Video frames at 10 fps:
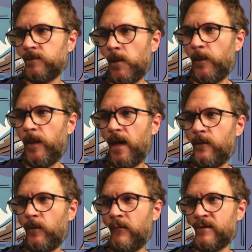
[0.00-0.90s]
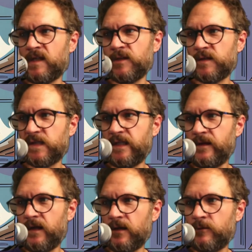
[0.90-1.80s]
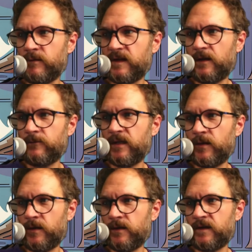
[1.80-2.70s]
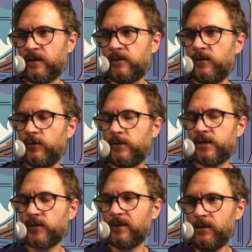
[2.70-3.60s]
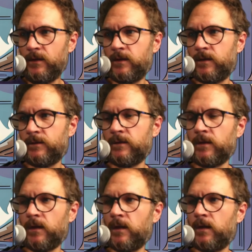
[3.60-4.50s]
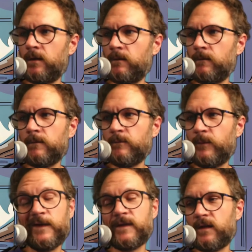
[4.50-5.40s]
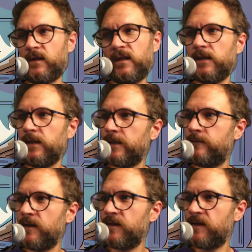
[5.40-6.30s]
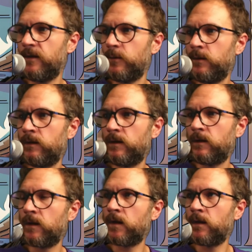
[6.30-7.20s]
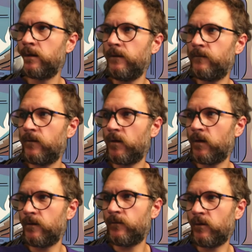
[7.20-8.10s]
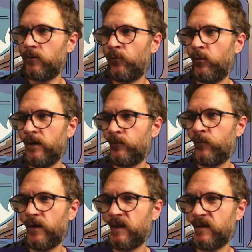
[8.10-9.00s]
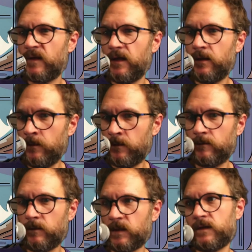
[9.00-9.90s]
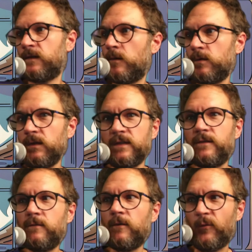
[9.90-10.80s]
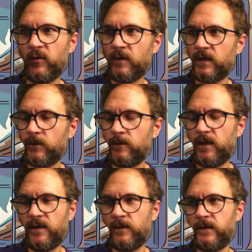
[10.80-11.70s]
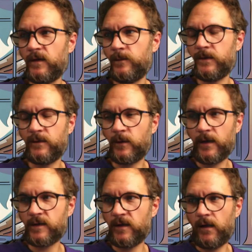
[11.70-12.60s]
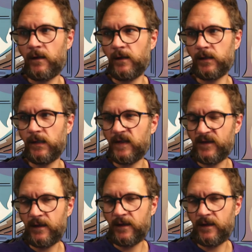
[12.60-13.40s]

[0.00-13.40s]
but what was interesting there was that we heard some neutral, basically like falsetto, for for one phrase there, which is totally doable when there's almost no orchestra like this.